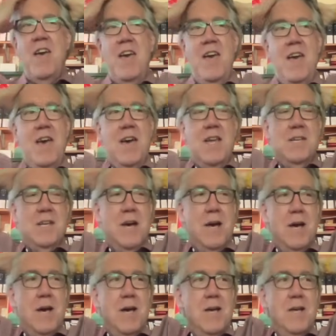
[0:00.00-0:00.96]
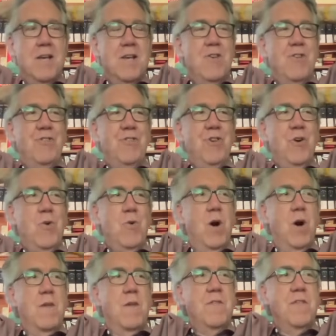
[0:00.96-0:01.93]
And so
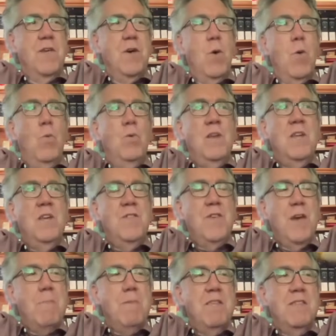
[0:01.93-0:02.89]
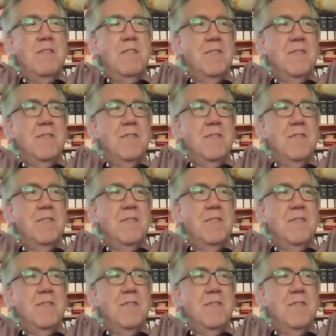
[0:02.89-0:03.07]
I mean,